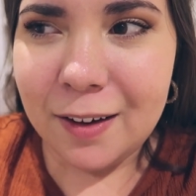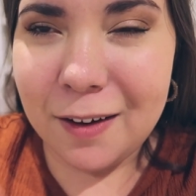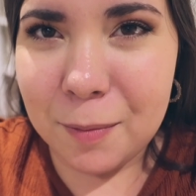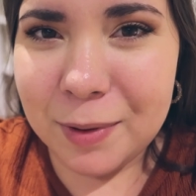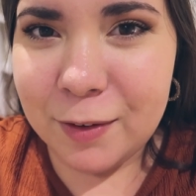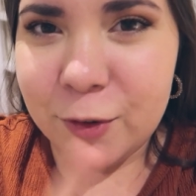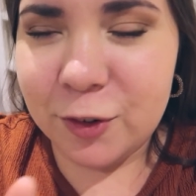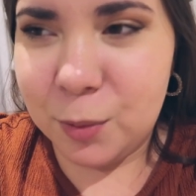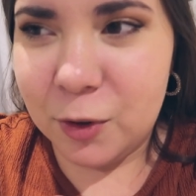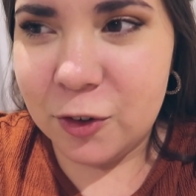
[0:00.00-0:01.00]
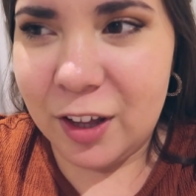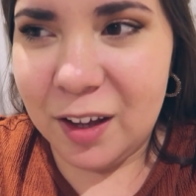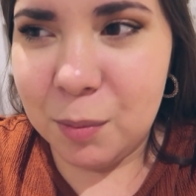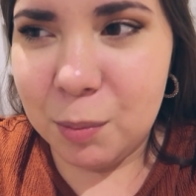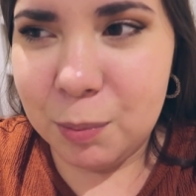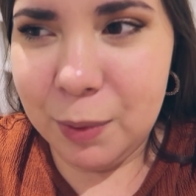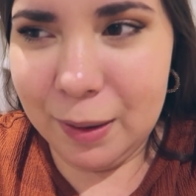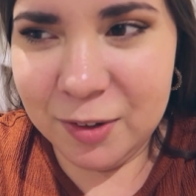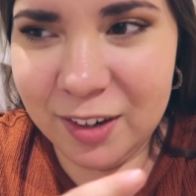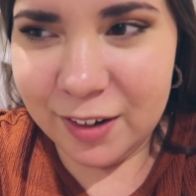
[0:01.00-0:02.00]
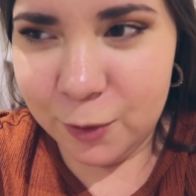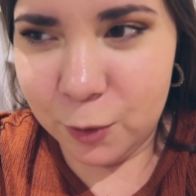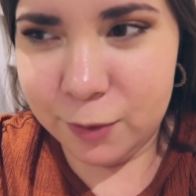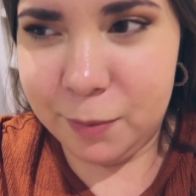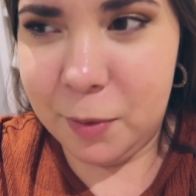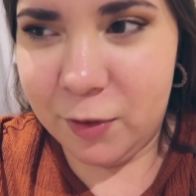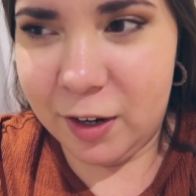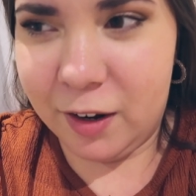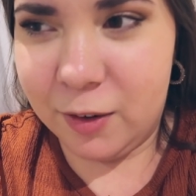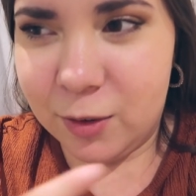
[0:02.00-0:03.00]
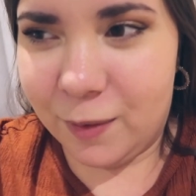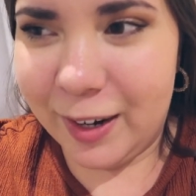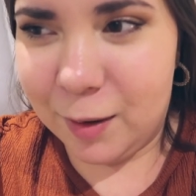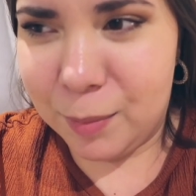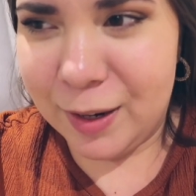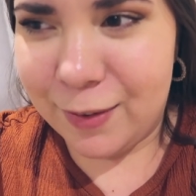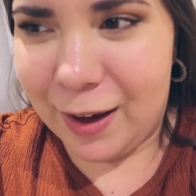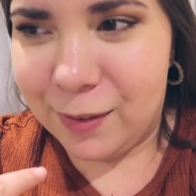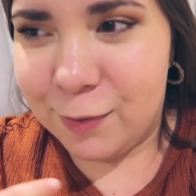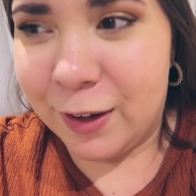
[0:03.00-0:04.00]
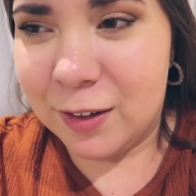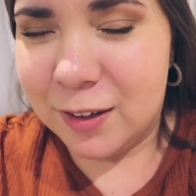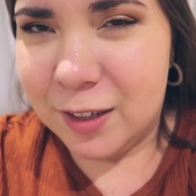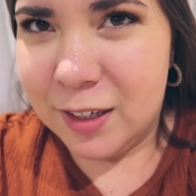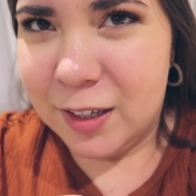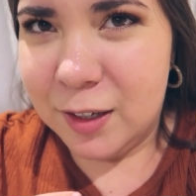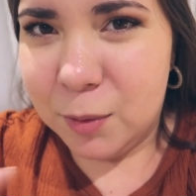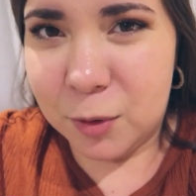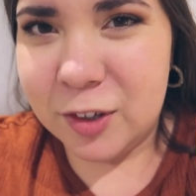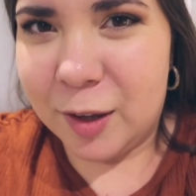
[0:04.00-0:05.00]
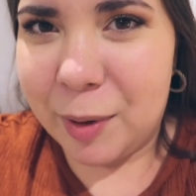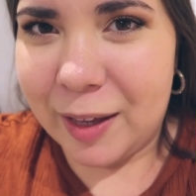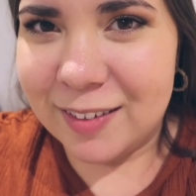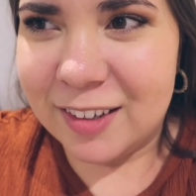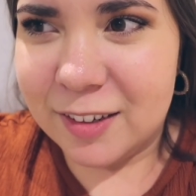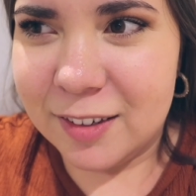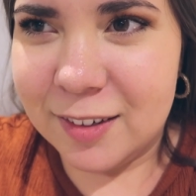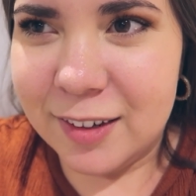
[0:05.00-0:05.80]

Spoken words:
I can't believe we just watched that, but I'm still in awe from the video, so I can't believe how I felt watching it in person.